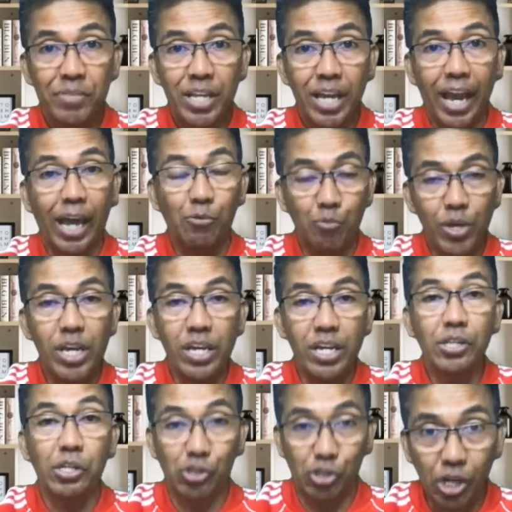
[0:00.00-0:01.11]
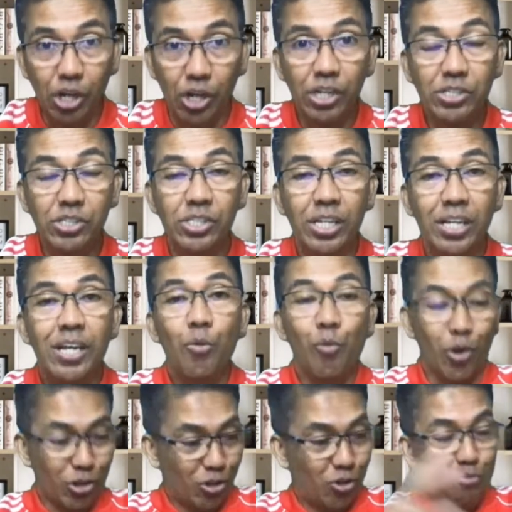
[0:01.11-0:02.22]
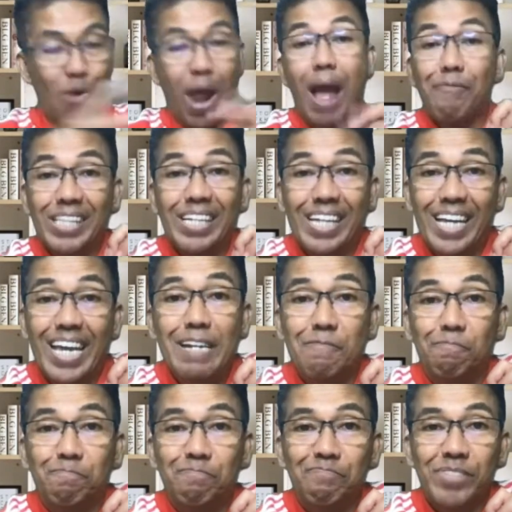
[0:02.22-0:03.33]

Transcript: And we, the church, were grafted in.